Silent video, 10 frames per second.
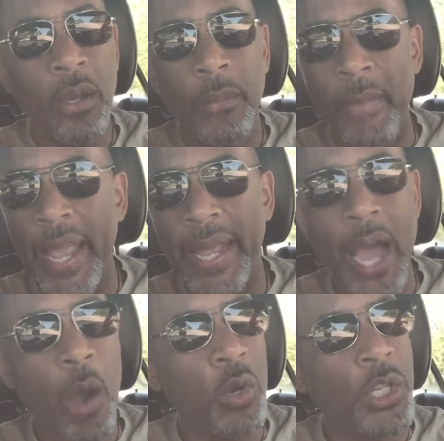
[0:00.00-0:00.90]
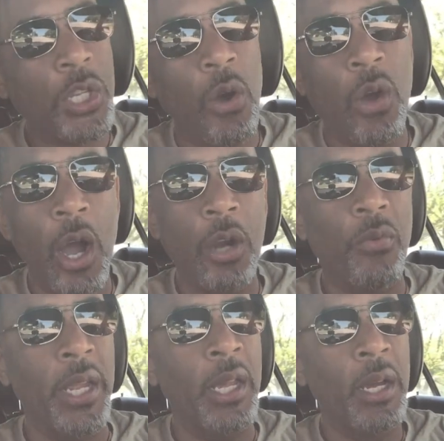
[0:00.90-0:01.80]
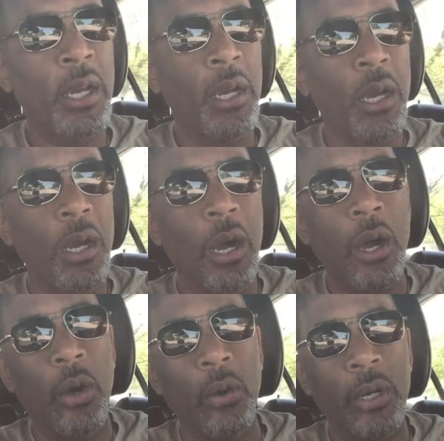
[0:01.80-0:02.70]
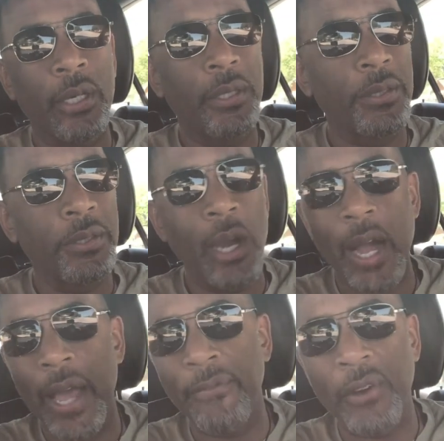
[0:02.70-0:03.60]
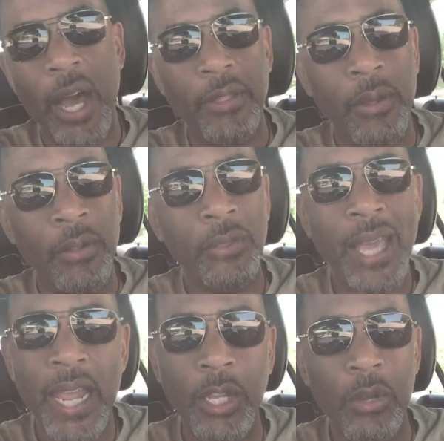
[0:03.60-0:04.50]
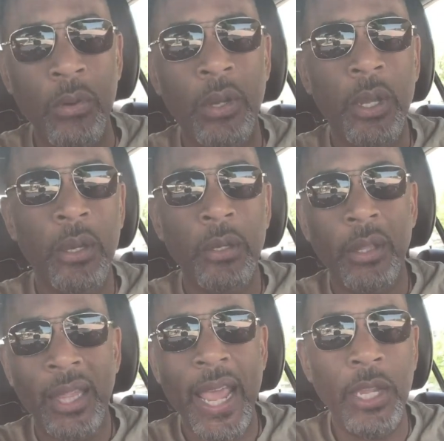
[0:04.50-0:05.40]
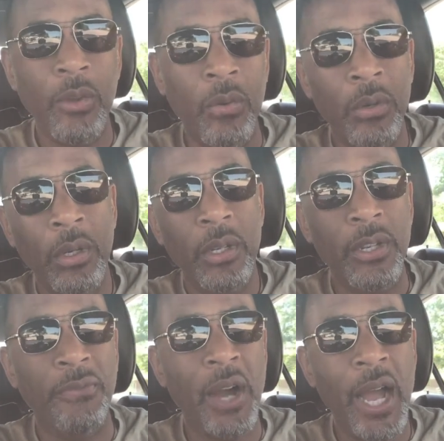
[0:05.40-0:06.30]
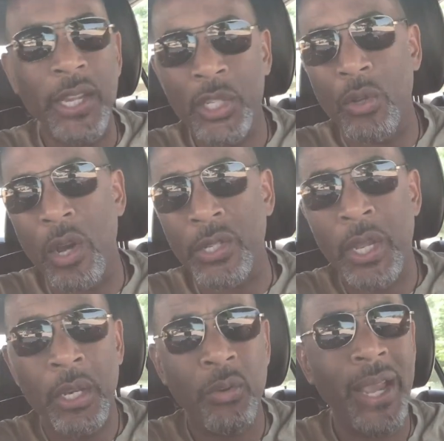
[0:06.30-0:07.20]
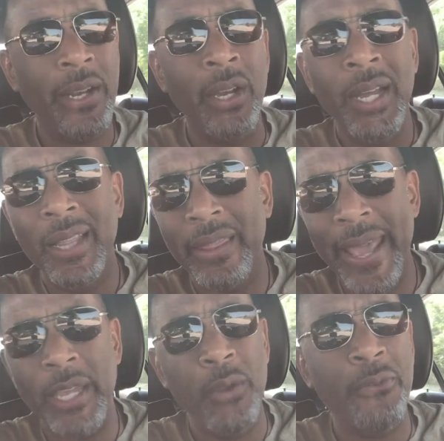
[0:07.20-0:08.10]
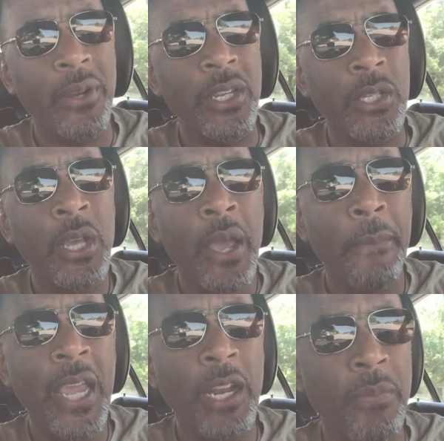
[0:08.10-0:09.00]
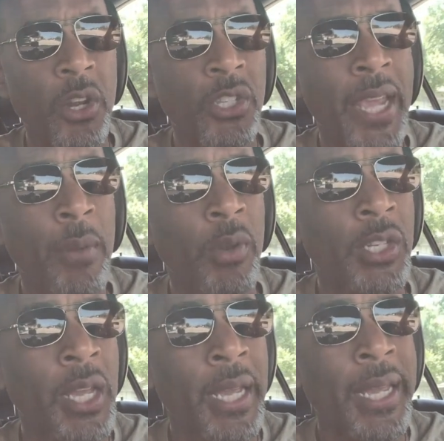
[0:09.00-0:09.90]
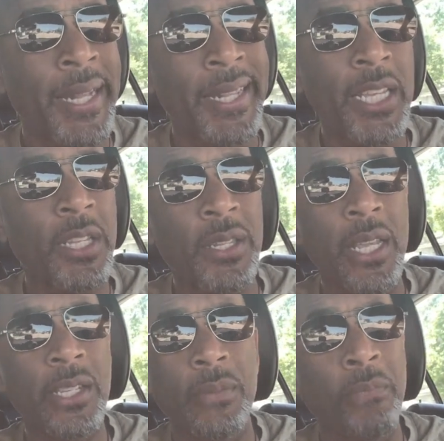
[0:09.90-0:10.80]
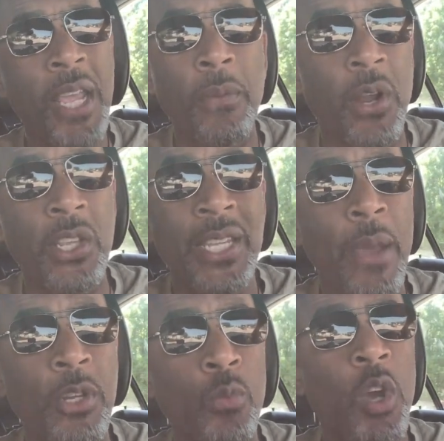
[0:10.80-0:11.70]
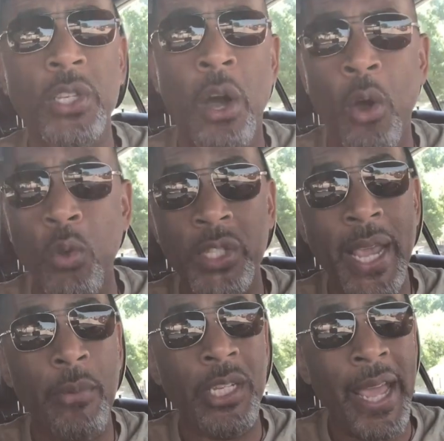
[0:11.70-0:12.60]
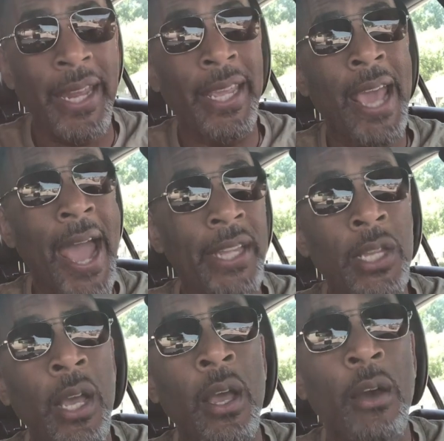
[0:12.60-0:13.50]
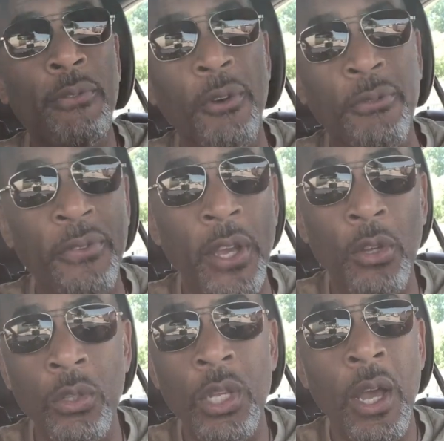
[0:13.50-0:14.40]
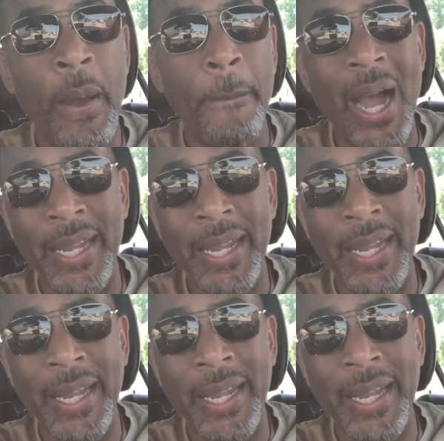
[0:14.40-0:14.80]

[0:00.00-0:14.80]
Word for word: man, I was so hungry. Oh, God, Father, thank you. Thank you. Divine, source, creator, thank you for this peanut butter sandwich. This this peanut butter sandwich was a whole sandwich and it has fulfilled my